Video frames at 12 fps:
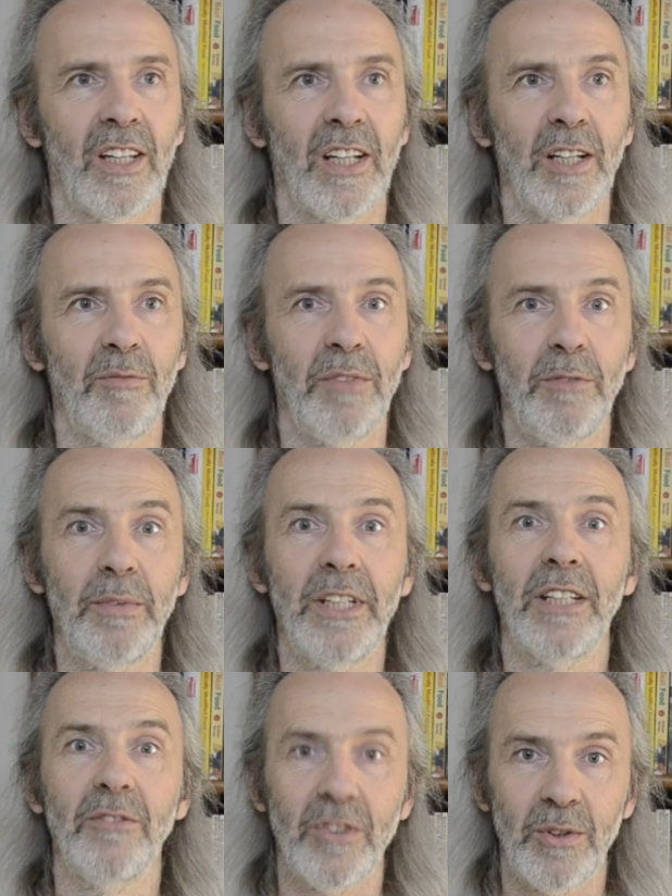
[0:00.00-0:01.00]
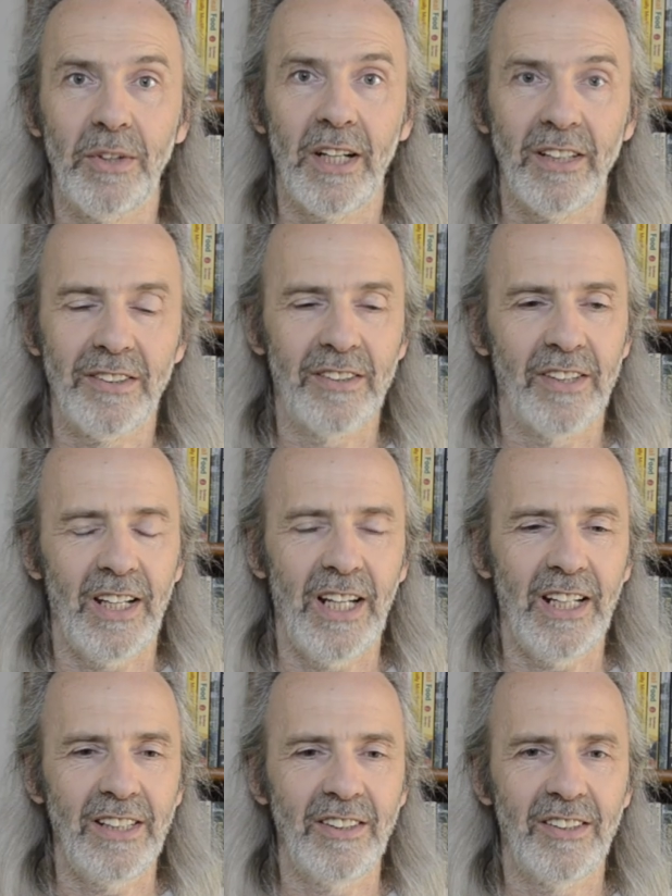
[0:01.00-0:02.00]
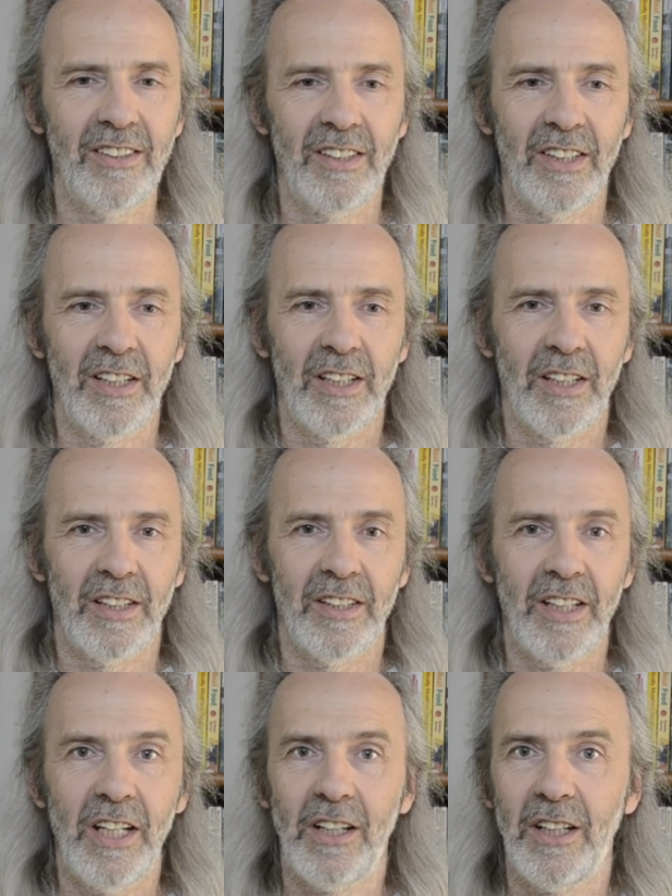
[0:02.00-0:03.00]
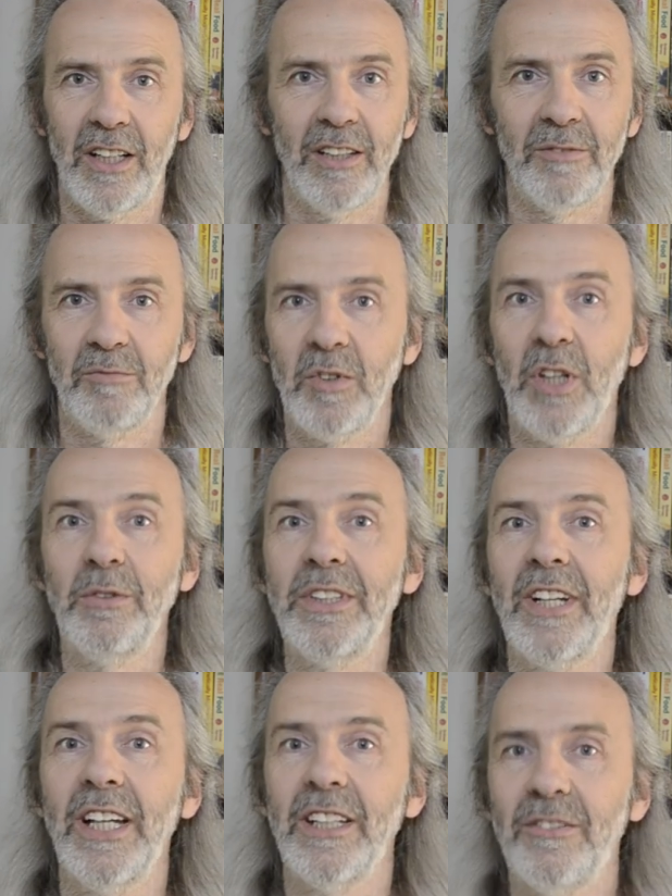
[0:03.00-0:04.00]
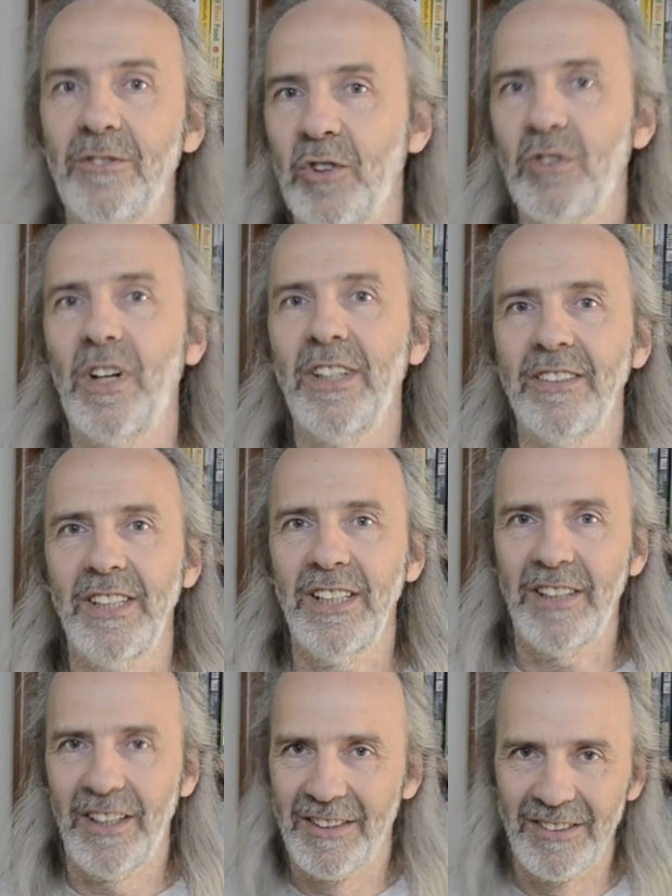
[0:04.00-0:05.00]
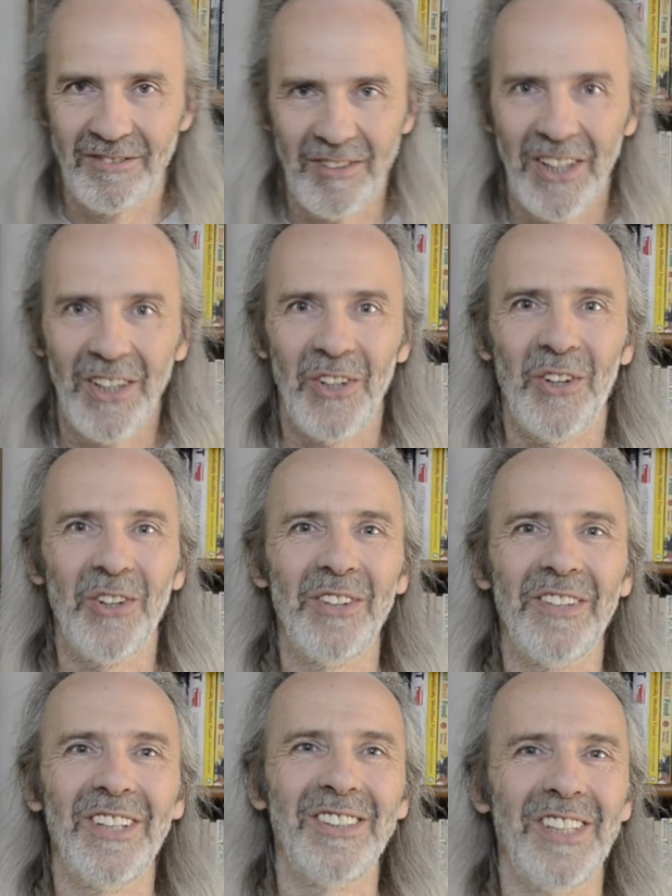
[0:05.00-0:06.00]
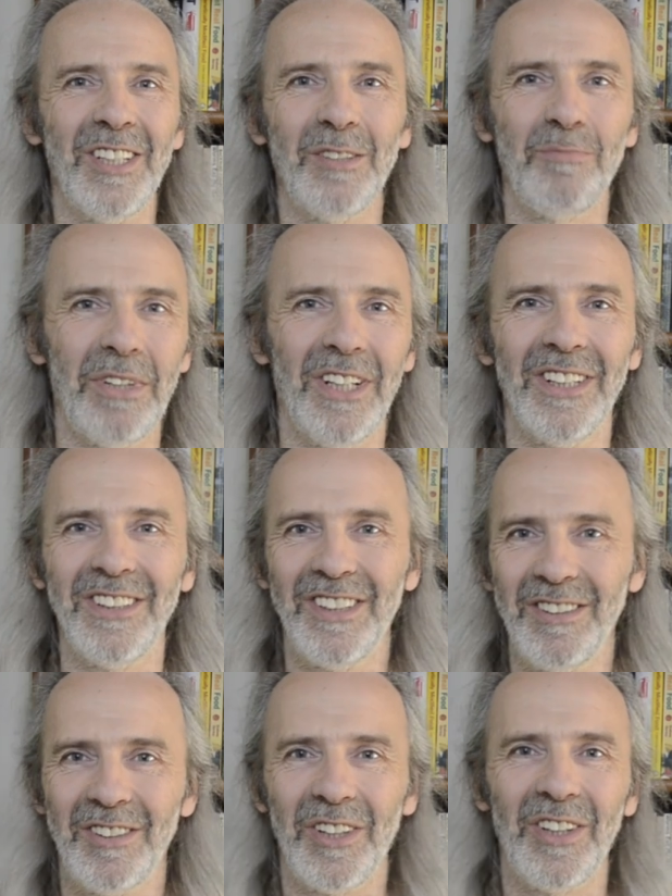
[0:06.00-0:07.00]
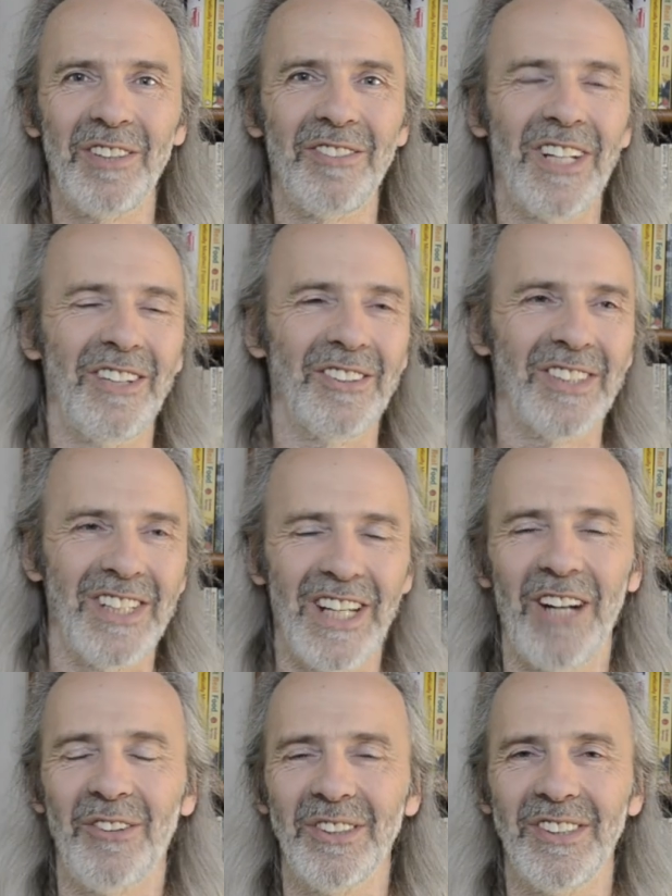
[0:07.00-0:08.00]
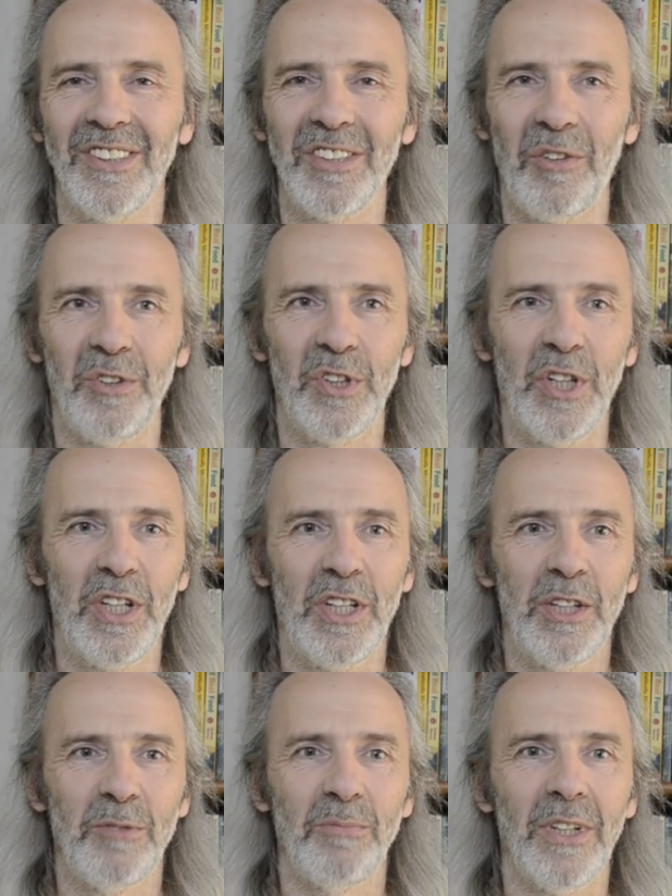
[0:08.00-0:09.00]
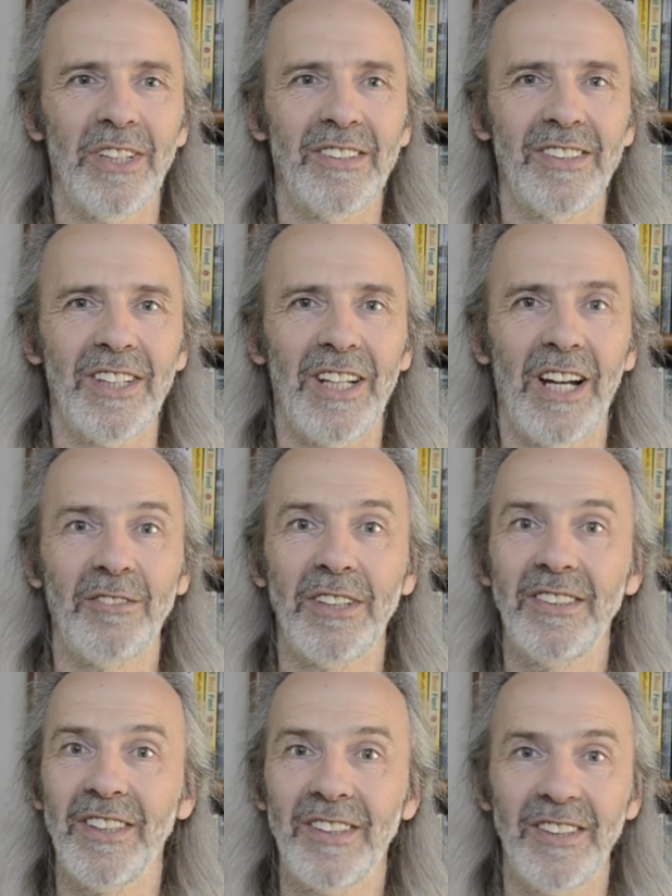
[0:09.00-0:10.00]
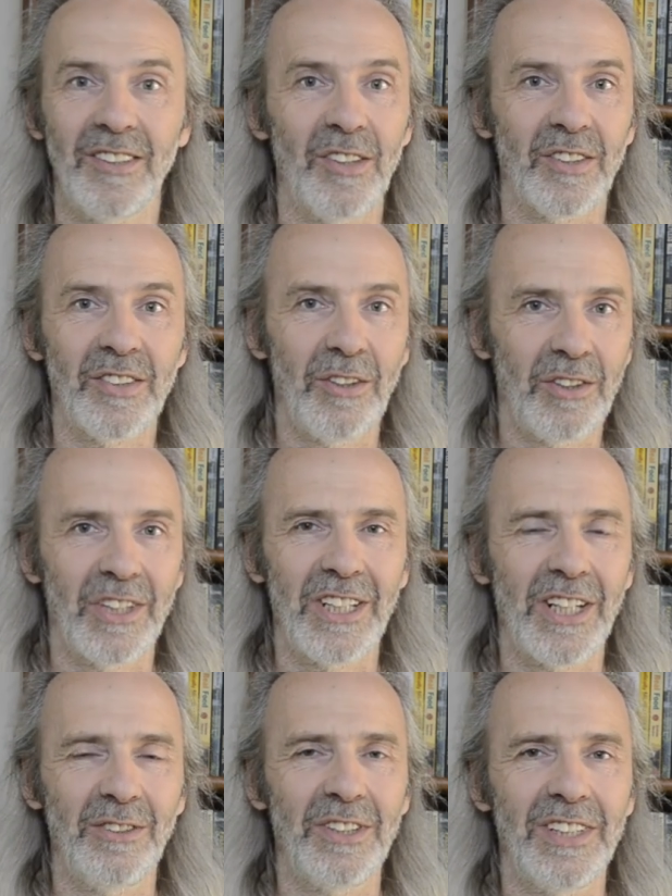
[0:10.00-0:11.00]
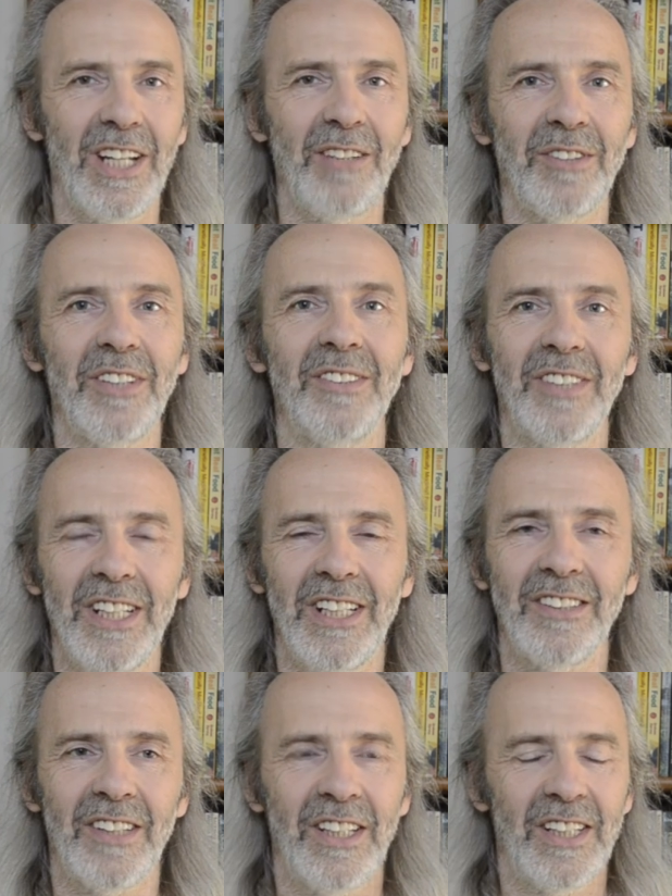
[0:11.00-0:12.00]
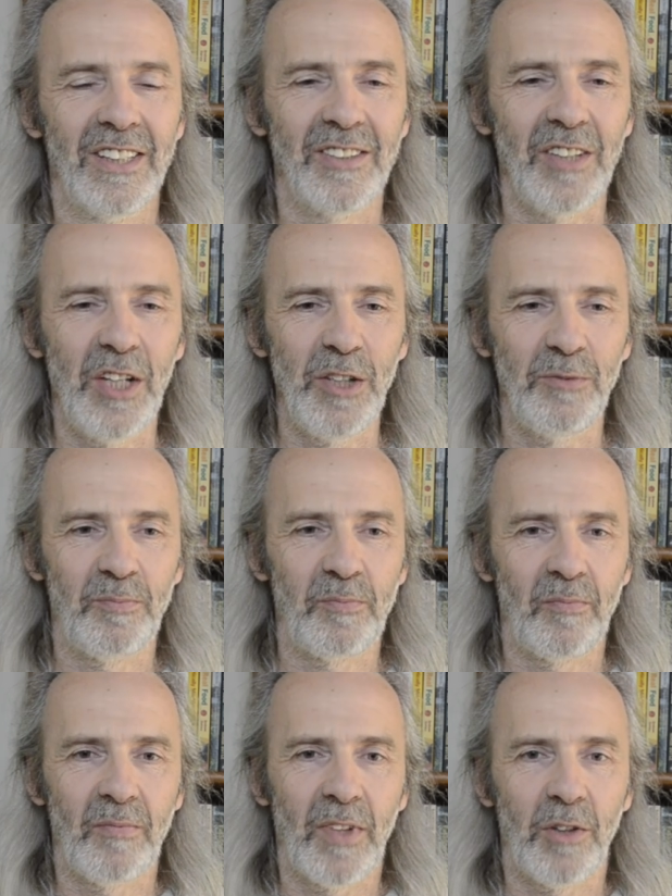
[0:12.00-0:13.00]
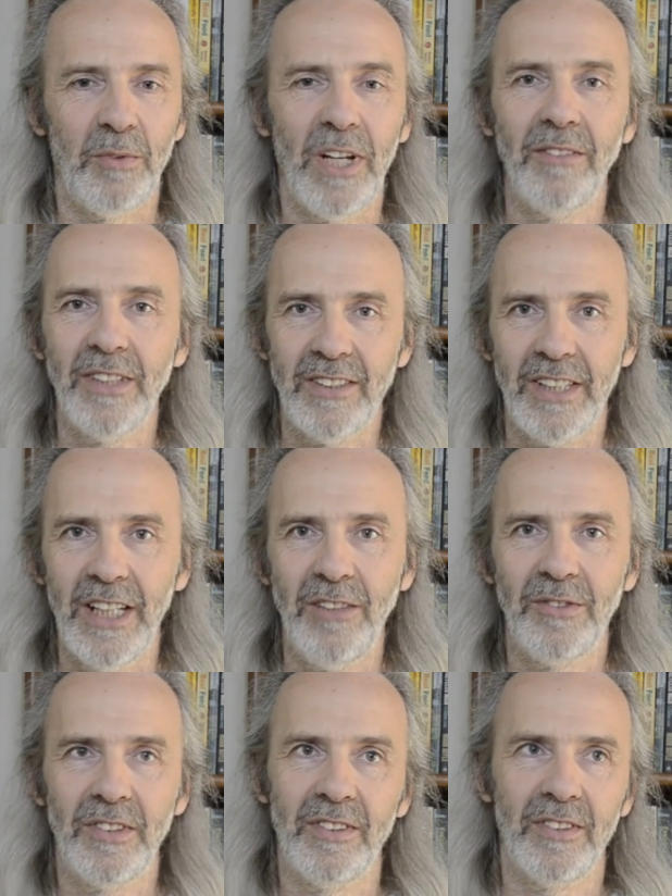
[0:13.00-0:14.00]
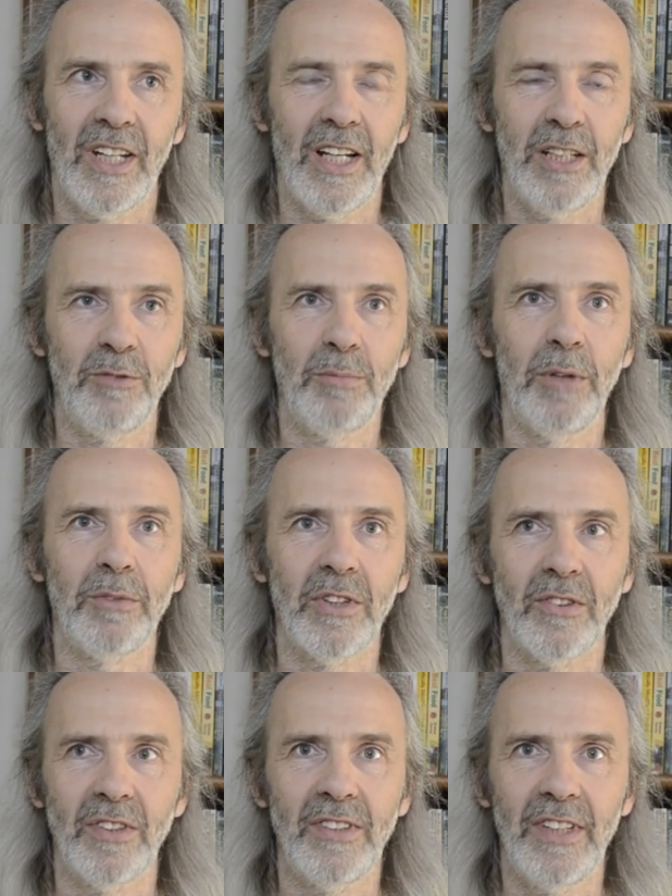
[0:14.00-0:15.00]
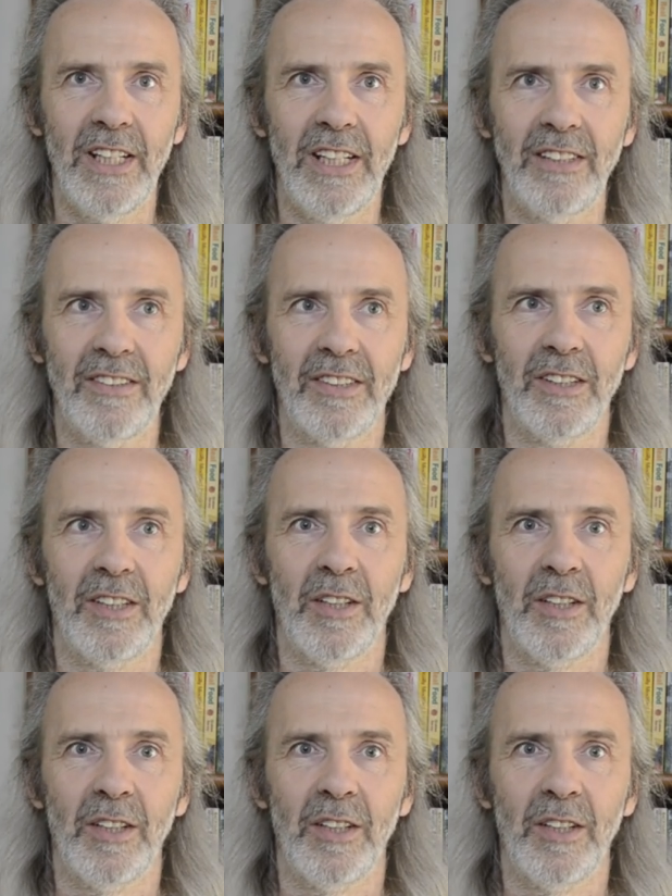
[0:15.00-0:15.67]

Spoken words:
they've been given to us, and they are, you know, we take for granted all of those things, bananas and cauliflowers and carrots and so on, but our ancestors not so long ago didn't have those things. So we have these gifts, and permaculture says,